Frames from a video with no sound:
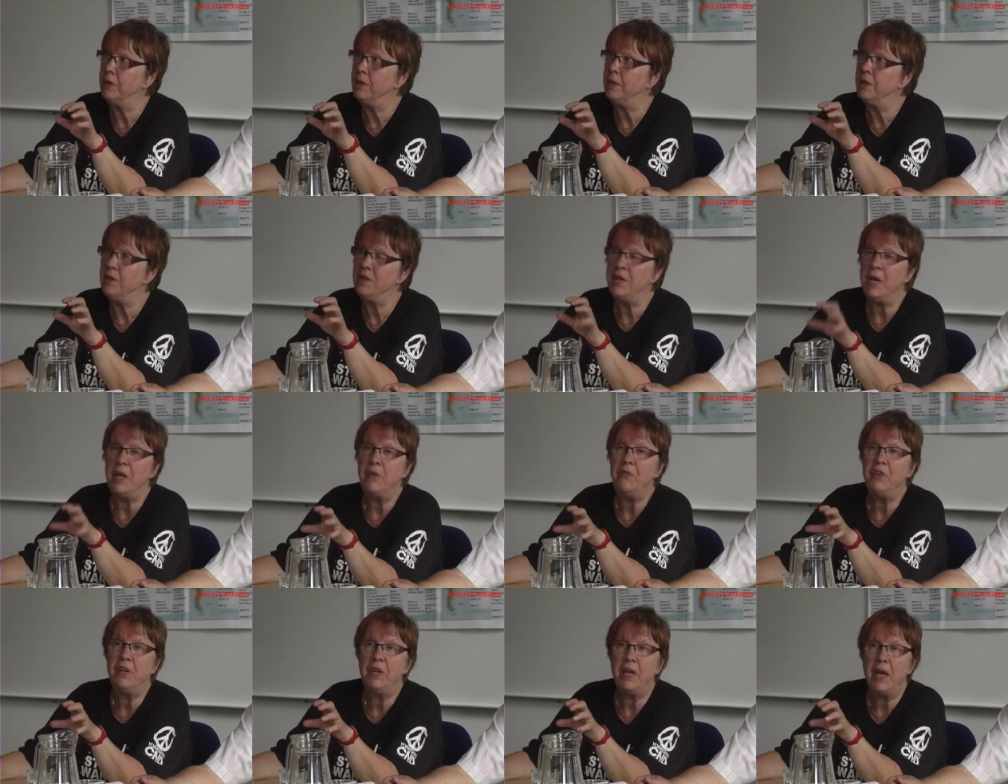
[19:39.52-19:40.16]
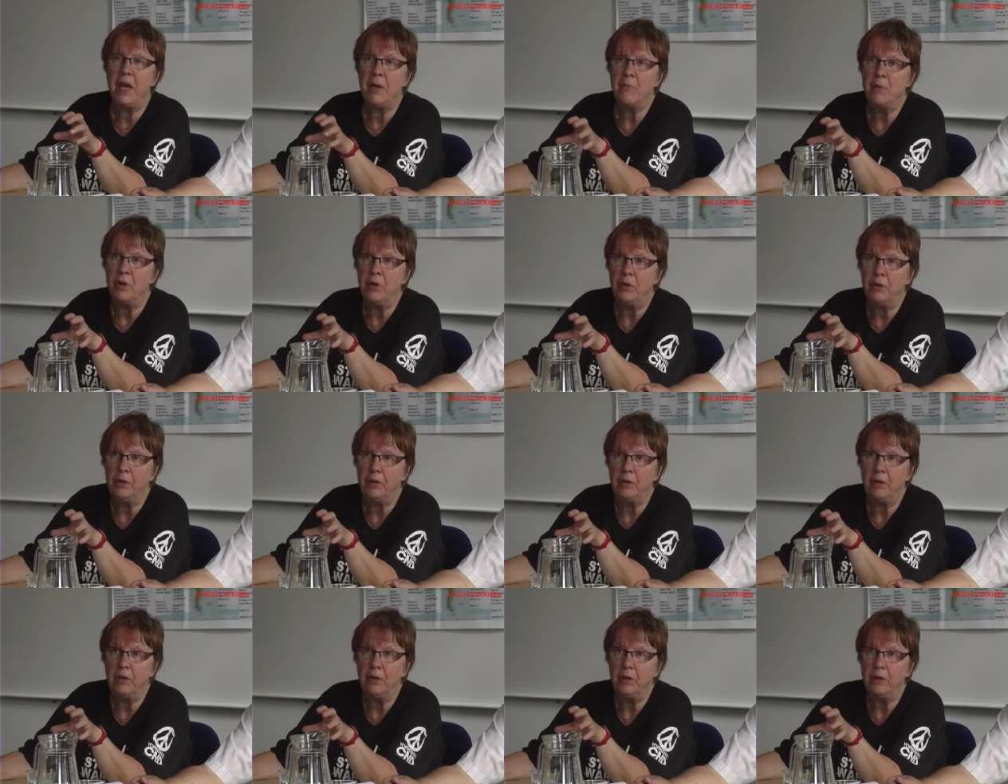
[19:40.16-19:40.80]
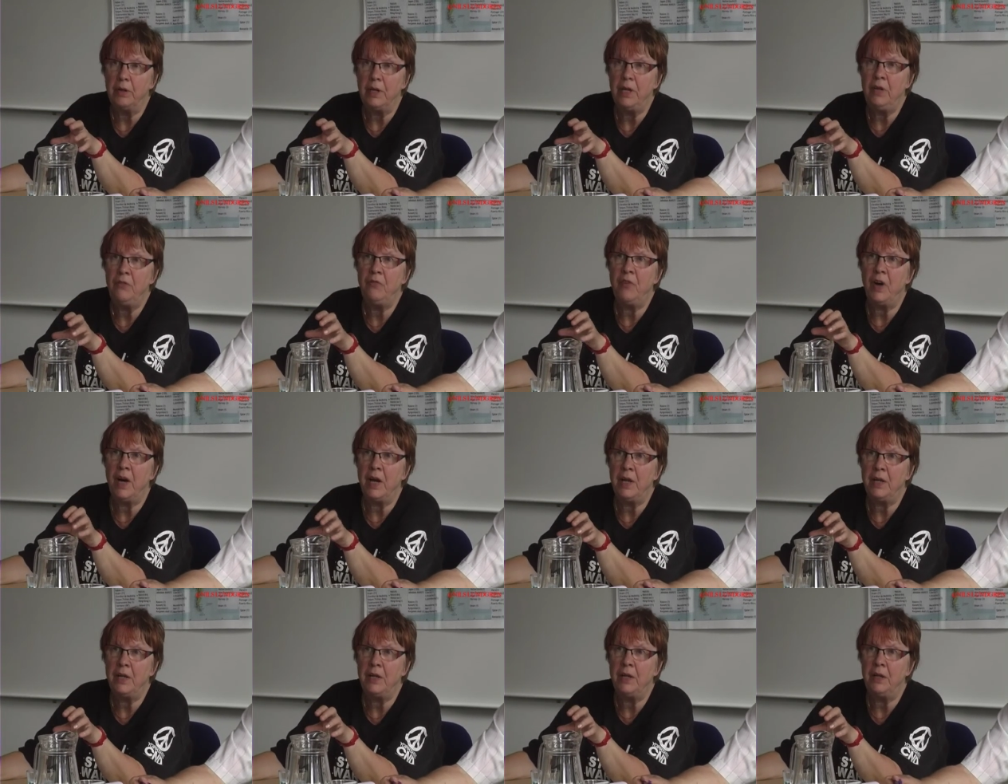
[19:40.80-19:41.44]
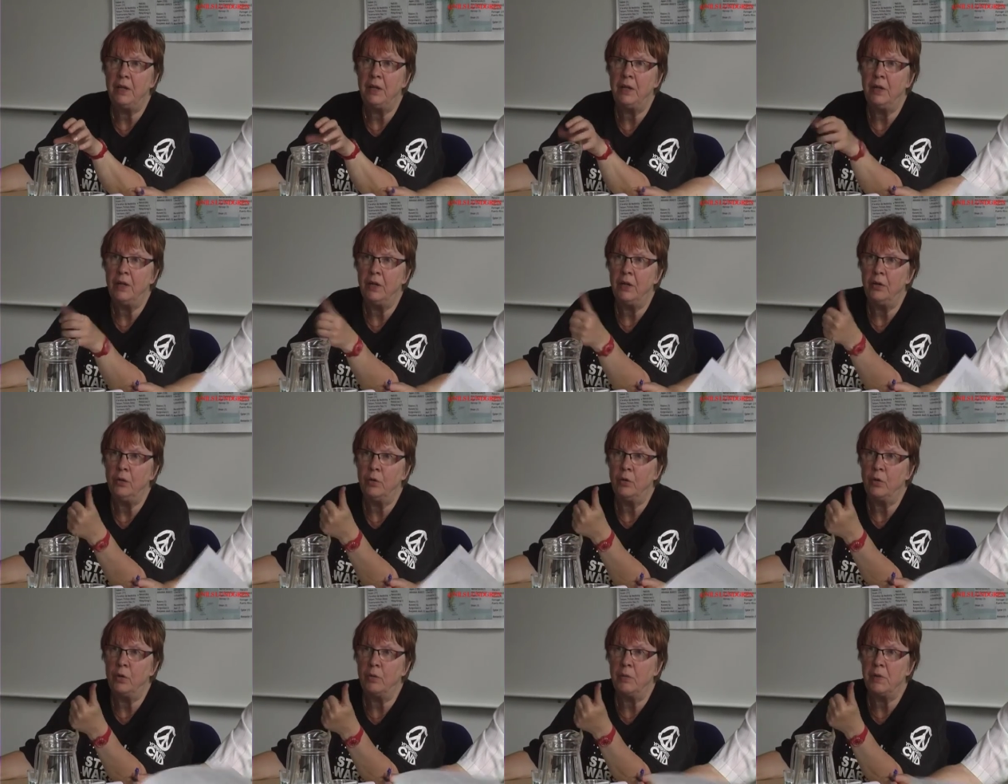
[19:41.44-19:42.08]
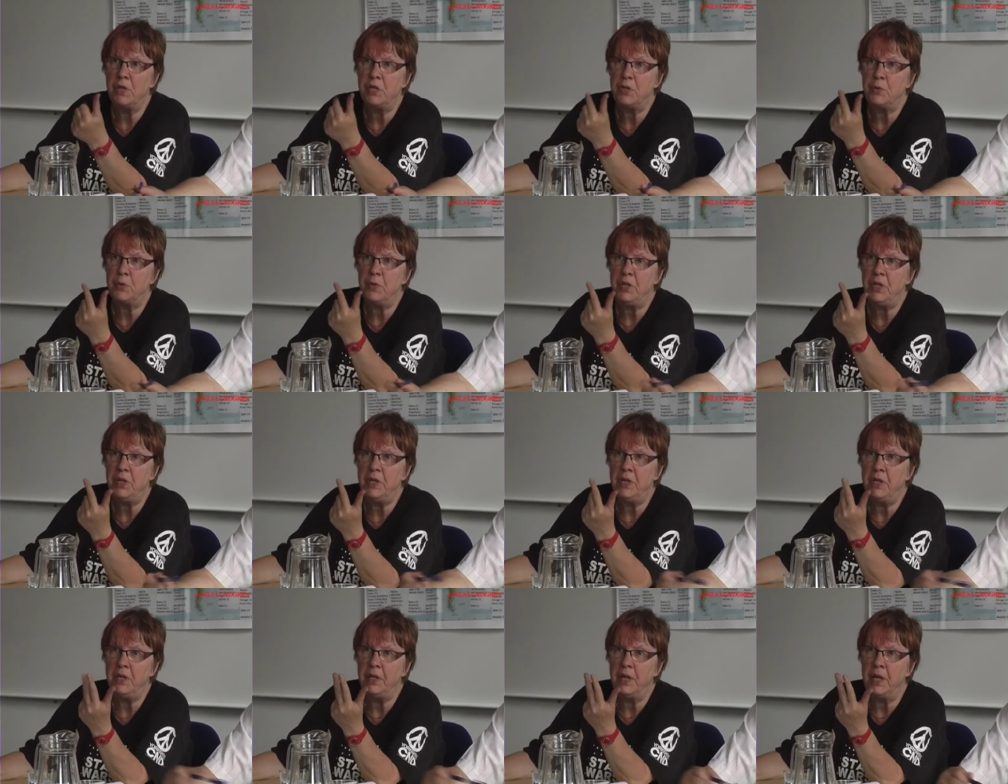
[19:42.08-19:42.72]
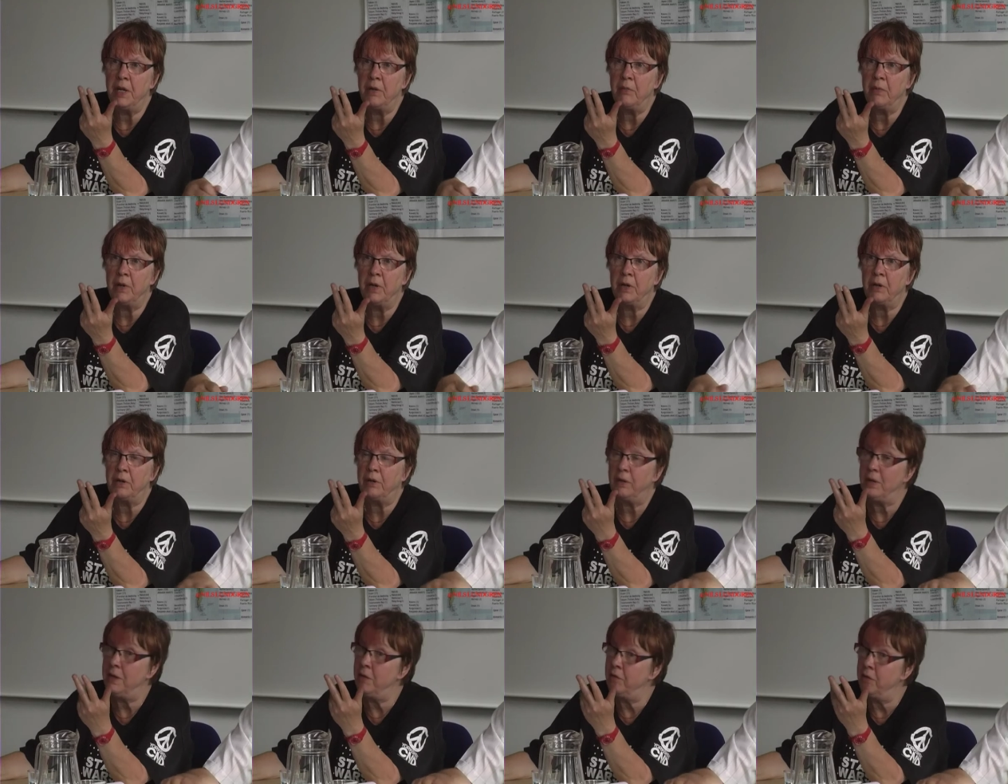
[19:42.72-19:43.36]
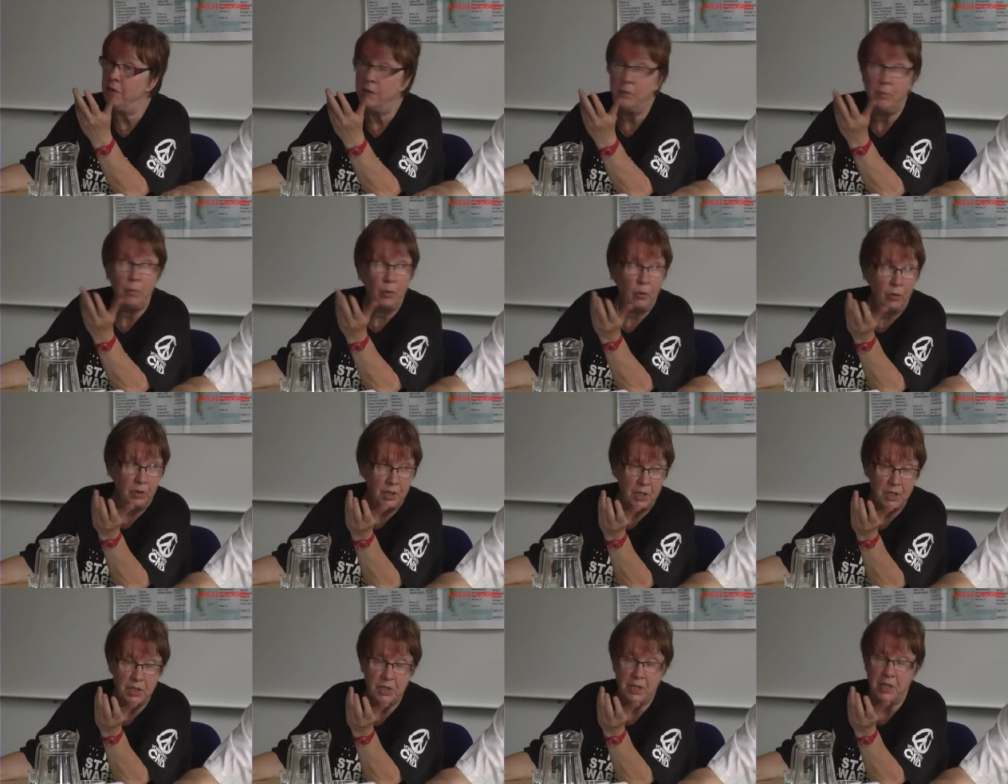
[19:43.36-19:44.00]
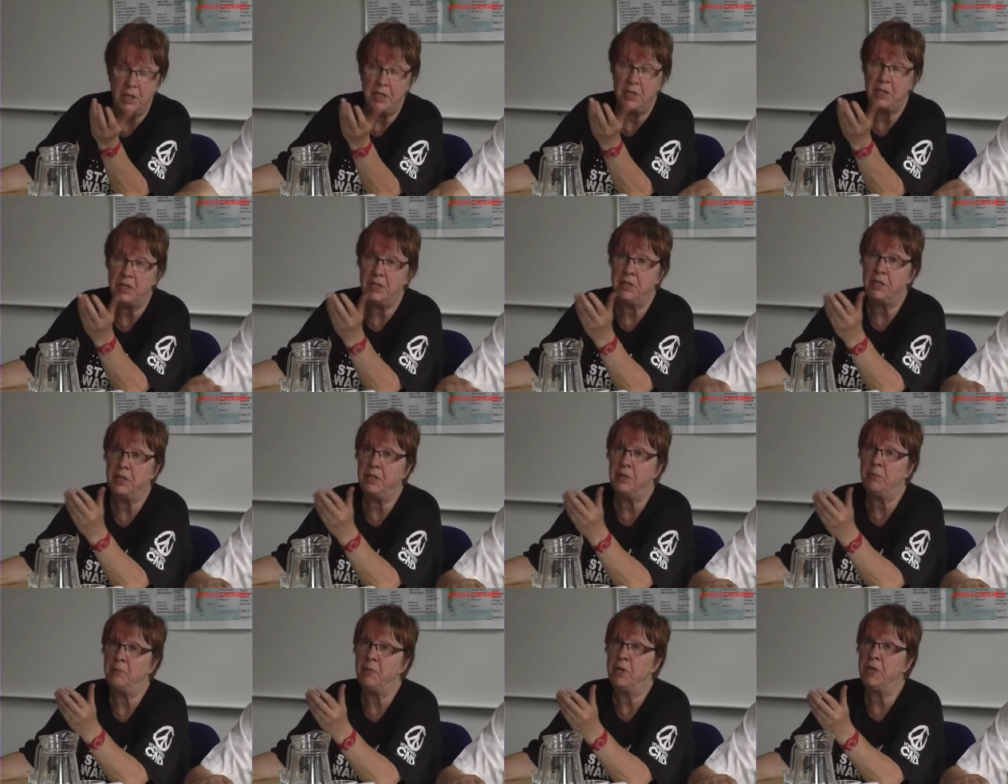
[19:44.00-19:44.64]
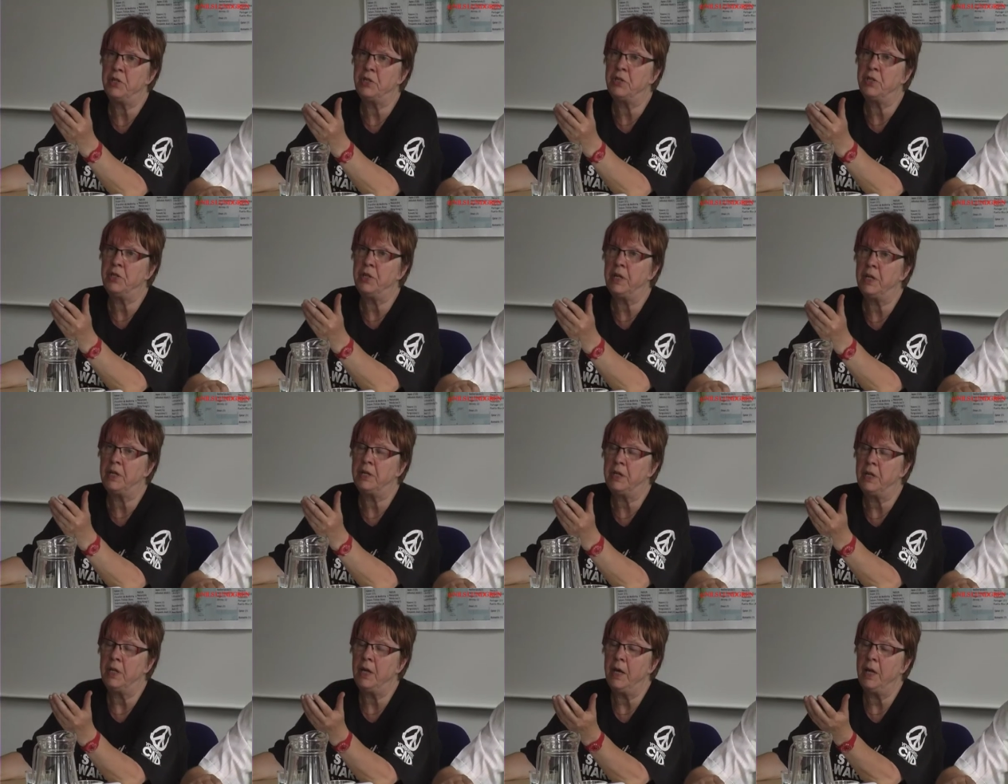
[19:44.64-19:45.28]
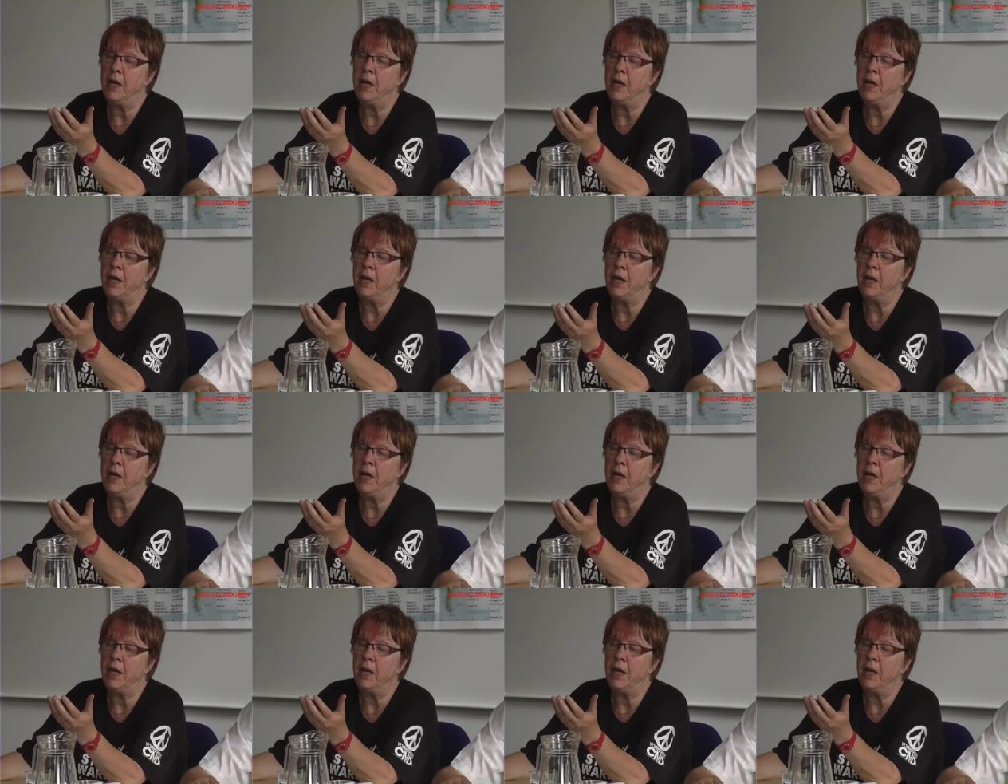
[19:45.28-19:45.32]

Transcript: David Cameron invited Norway, Sweden, Denmark, even the Baltic states, he didn't mention that,